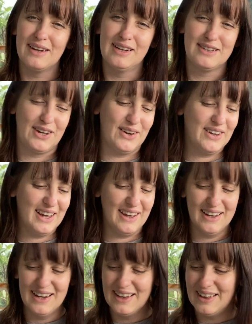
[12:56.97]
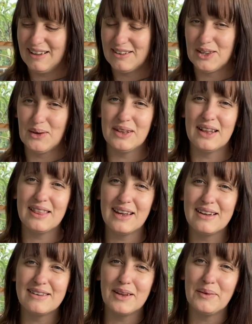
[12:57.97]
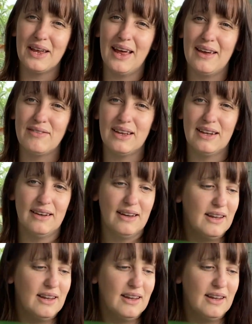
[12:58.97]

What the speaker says: So yeah, that's 2 of the things that we have in